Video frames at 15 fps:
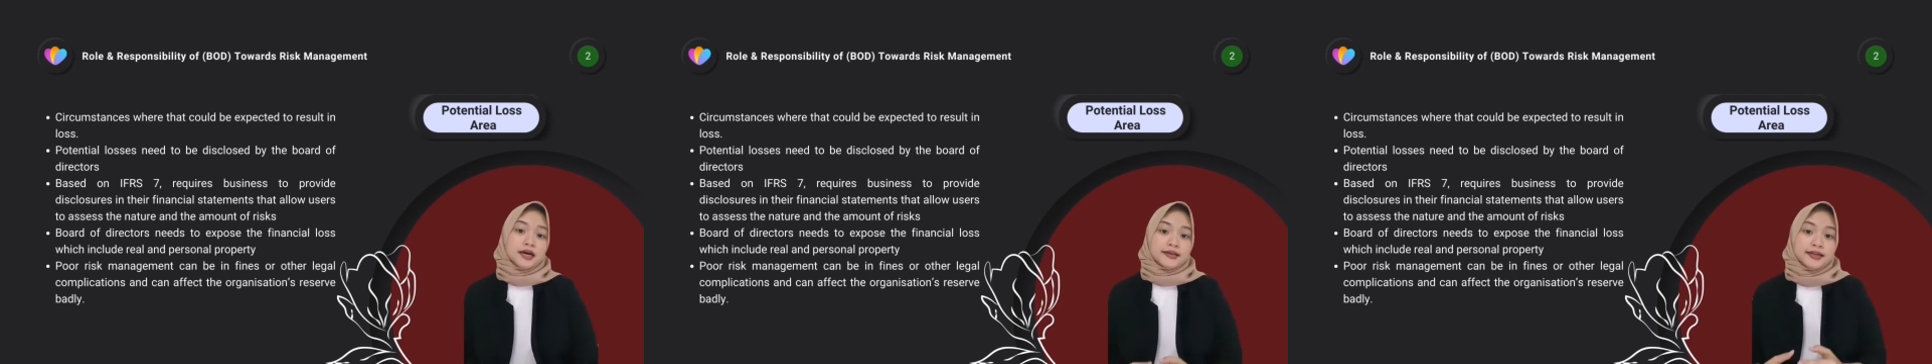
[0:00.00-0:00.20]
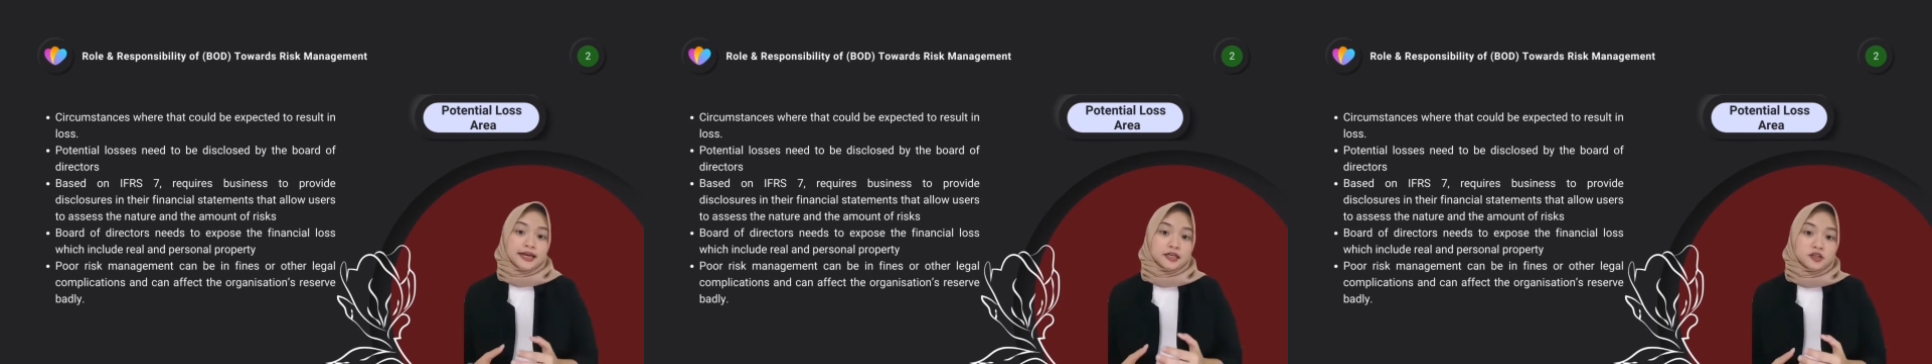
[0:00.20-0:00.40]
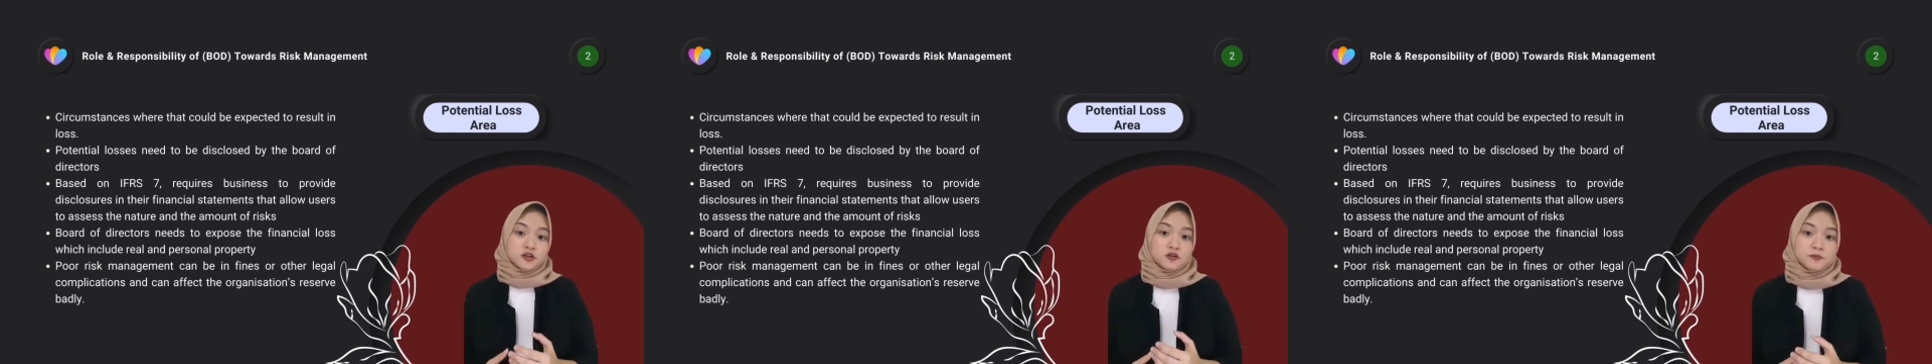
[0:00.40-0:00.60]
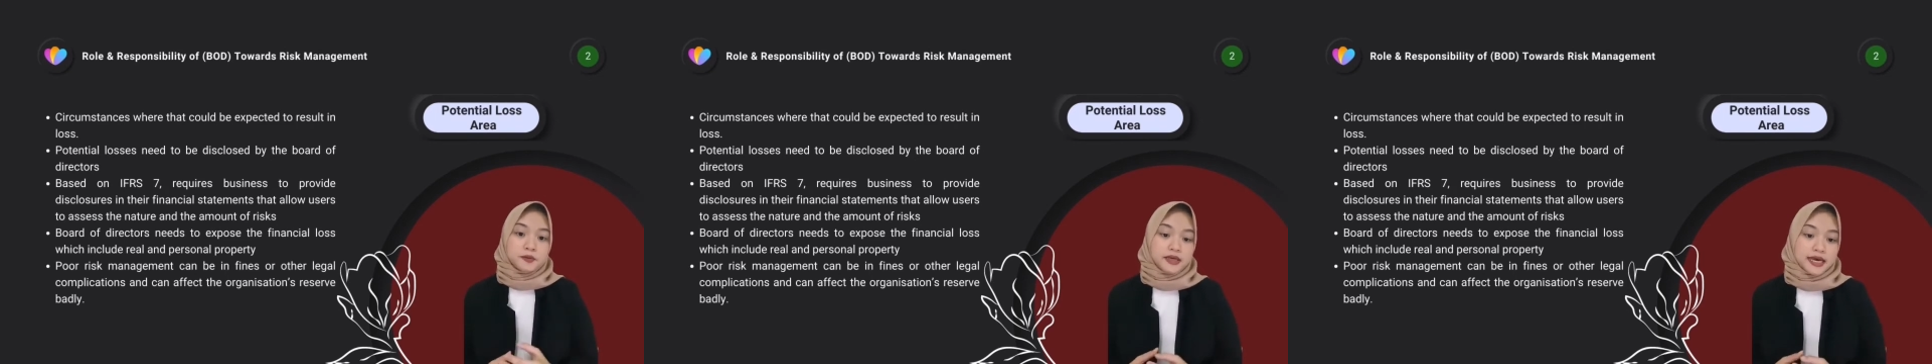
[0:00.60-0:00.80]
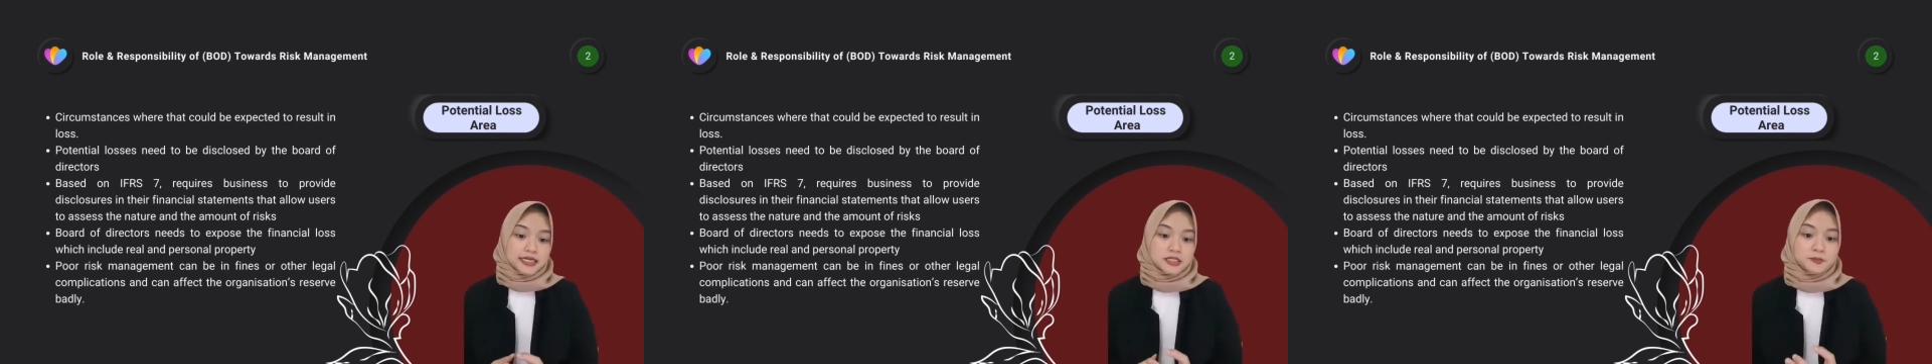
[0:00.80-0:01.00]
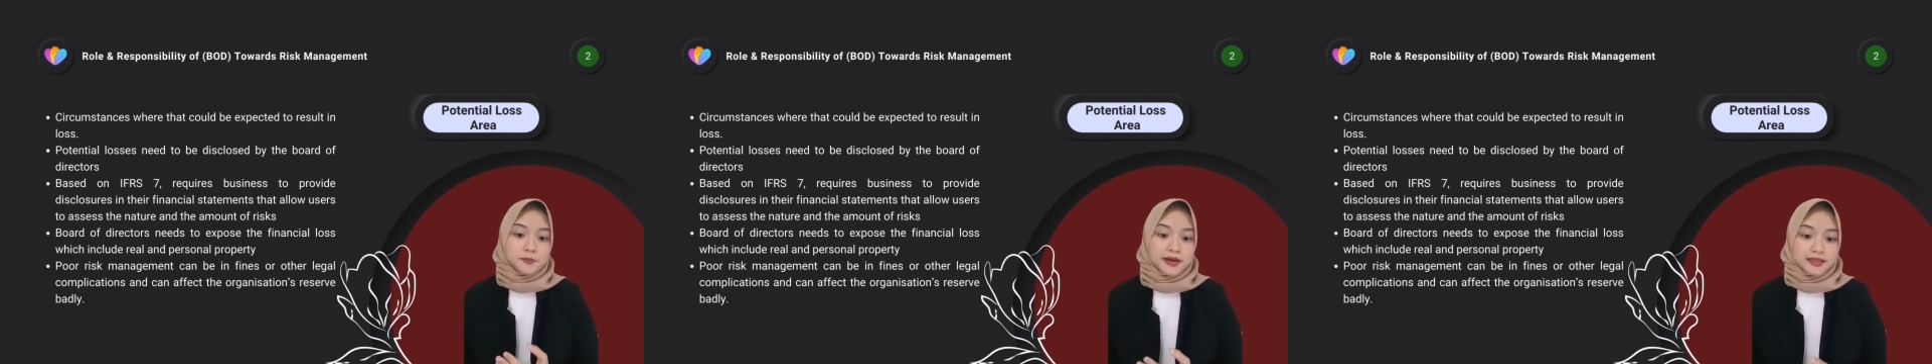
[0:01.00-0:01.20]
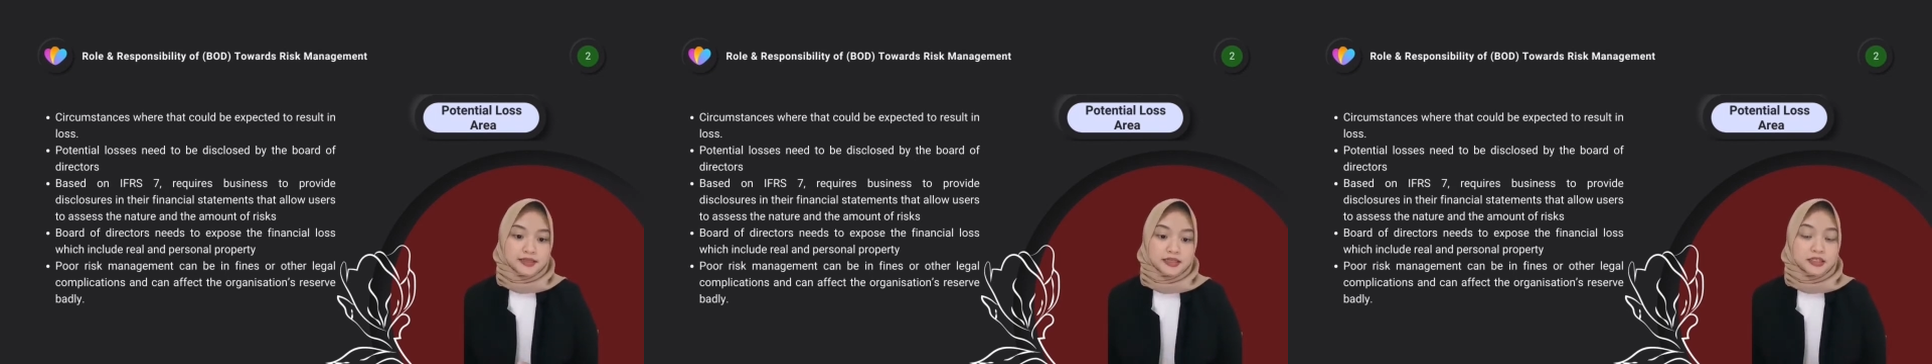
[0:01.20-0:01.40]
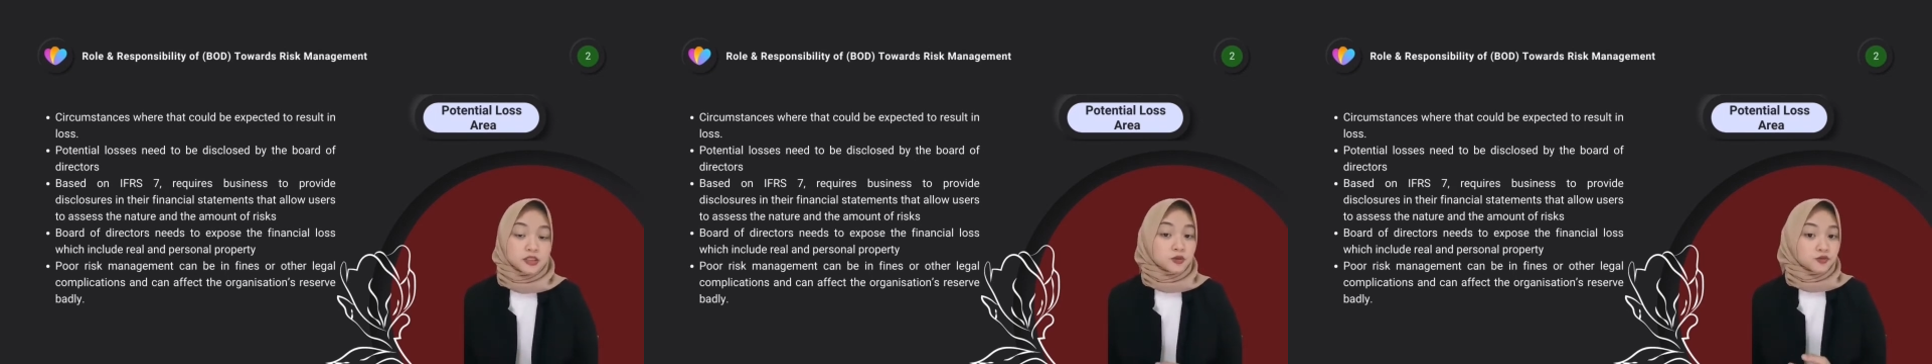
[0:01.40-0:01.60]
that could be
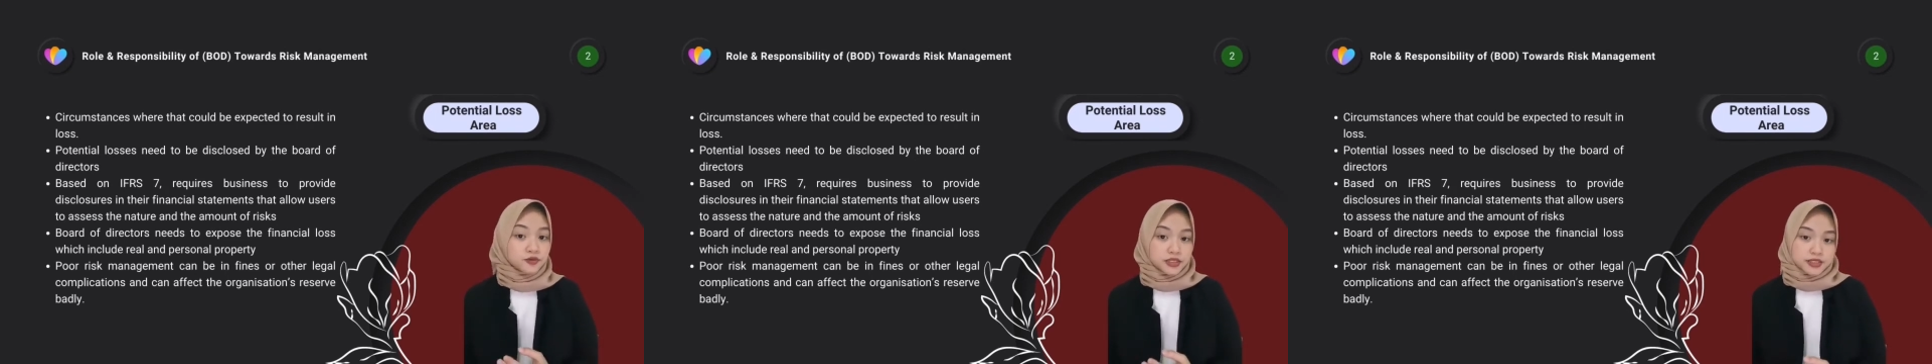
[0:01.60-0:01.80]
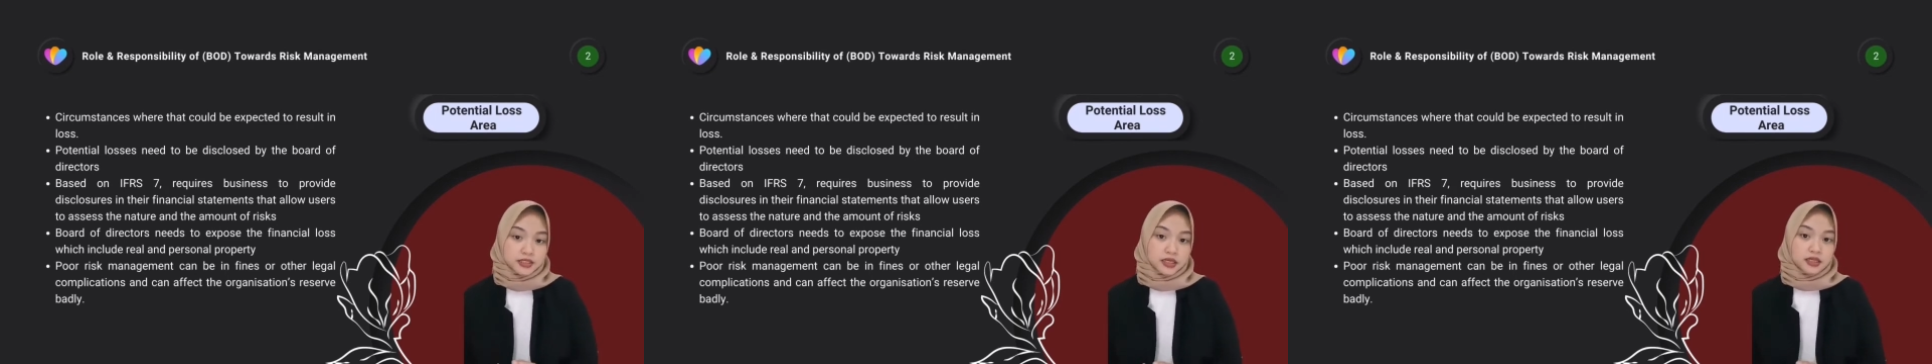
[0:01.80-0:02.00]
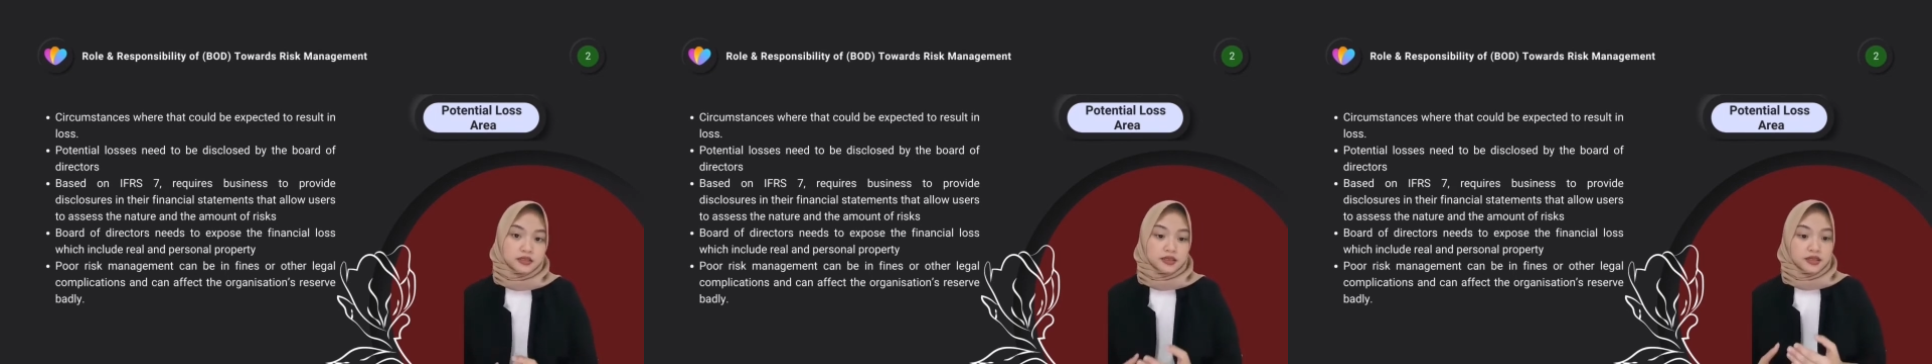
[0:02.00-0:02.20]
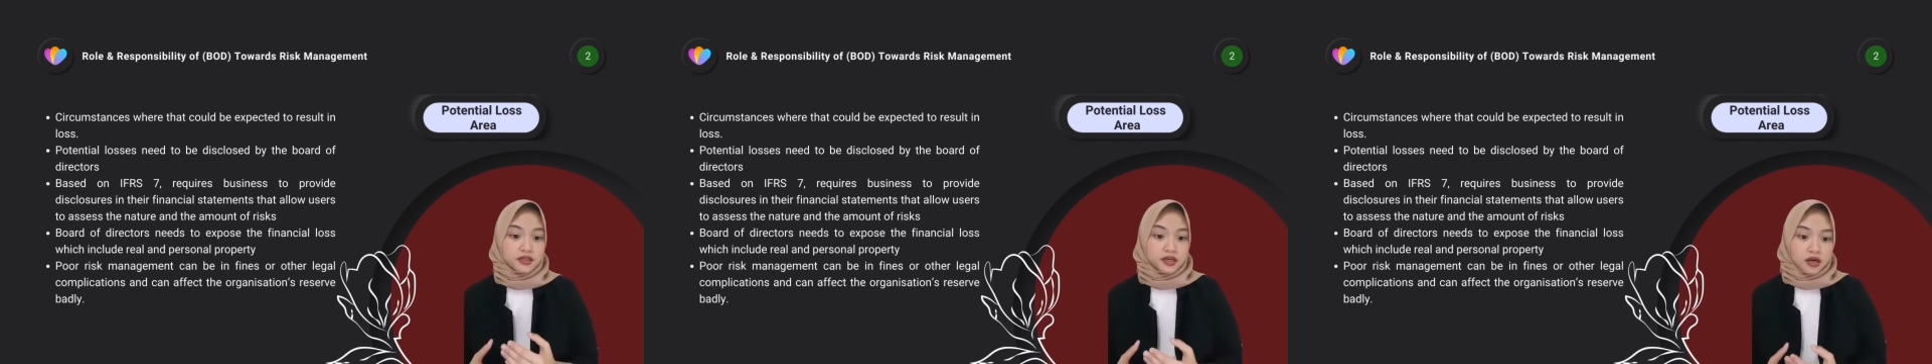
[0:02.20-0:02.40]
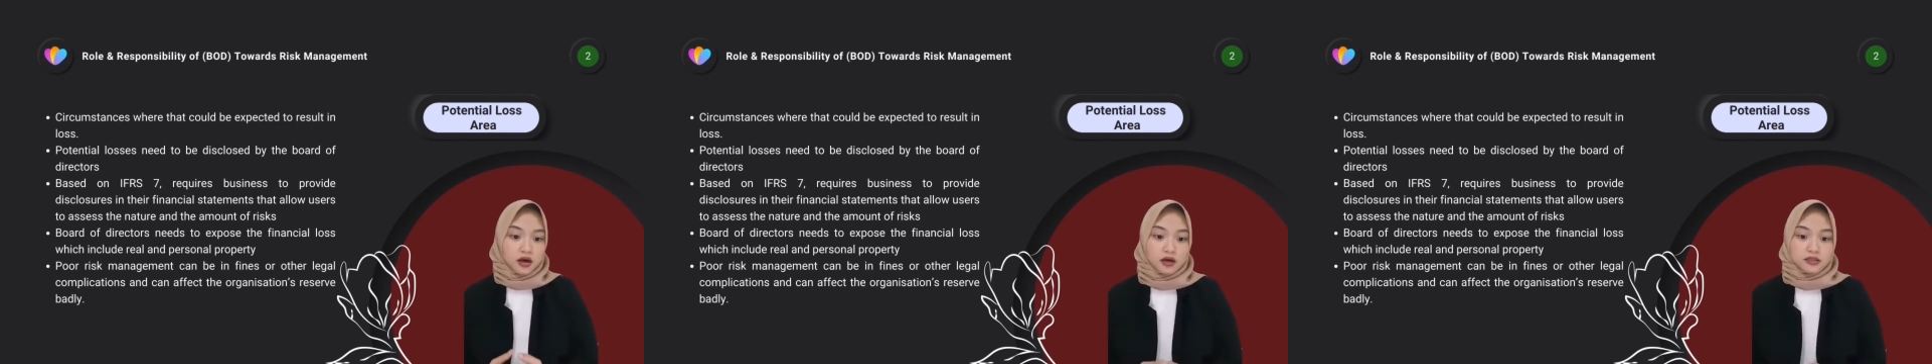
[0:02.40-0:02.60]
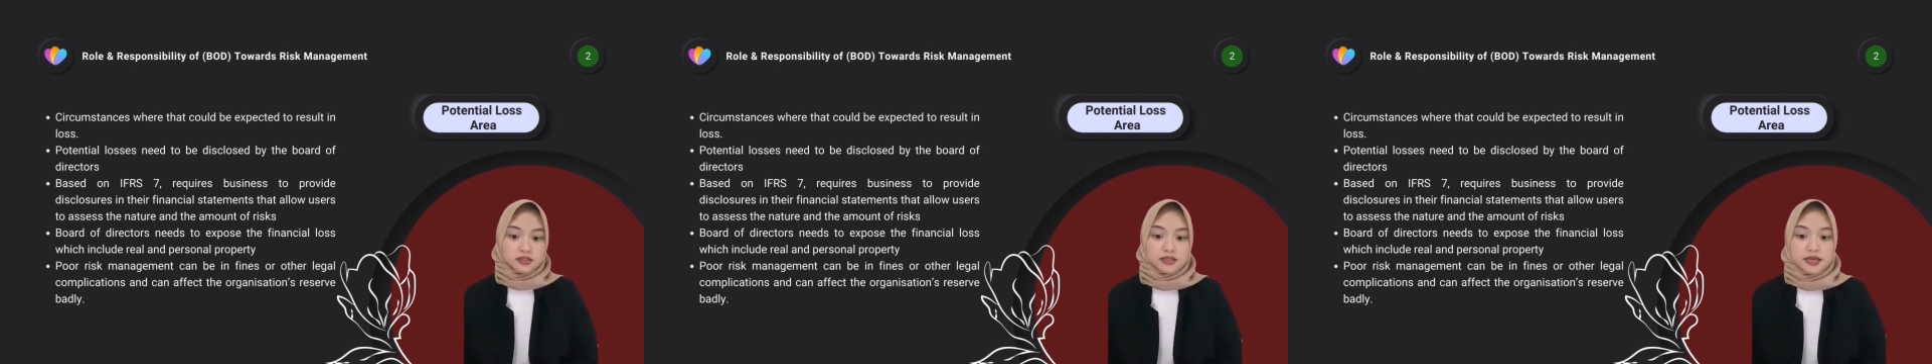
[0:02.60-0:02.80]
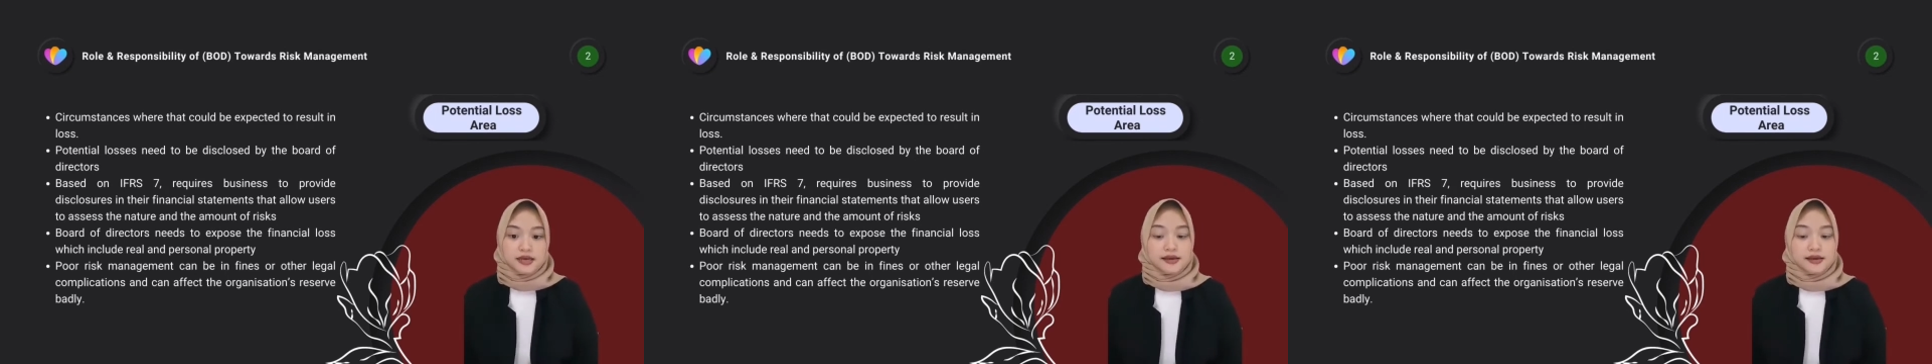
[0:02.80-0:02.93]
expected to result in loss,